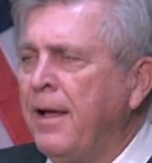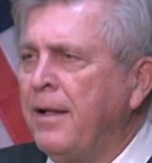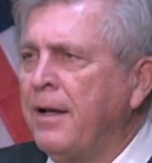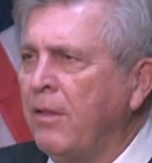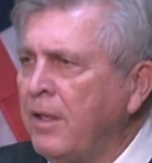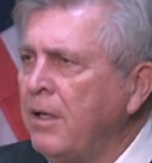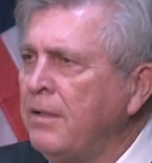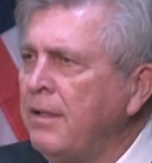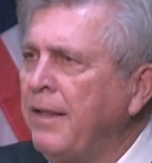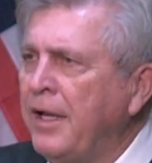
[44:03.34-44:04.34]
Now, little
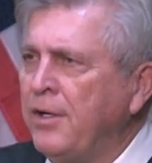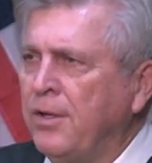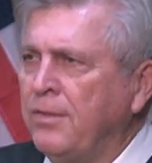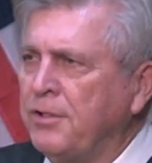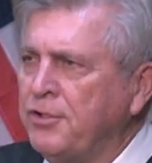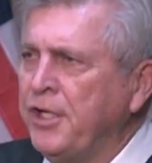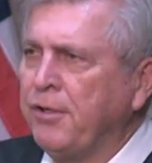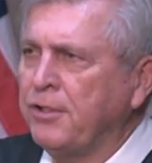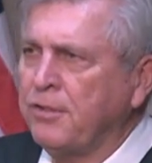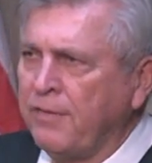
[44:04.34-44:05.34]
did they know the
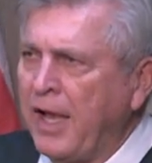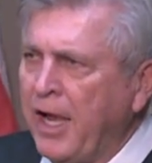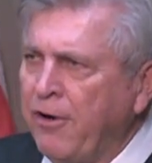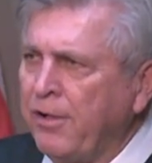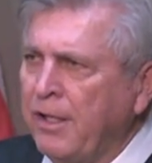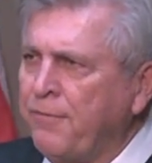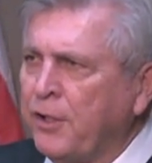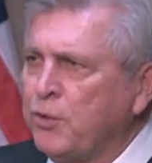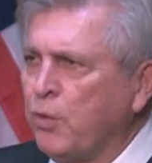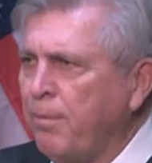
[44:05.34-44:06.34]
secrets of the
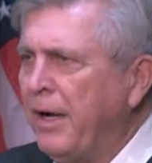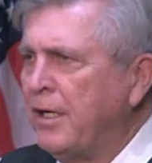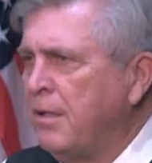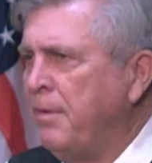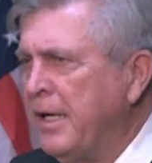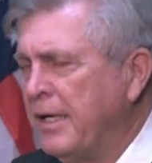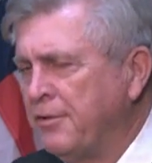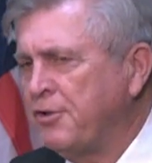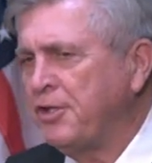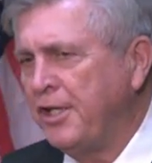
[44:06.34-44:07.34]
hieroglyphics were about to be
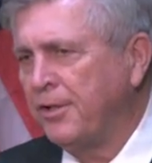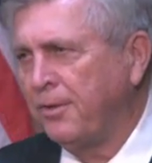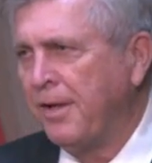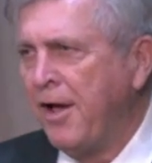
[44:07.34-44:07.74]
unsealed.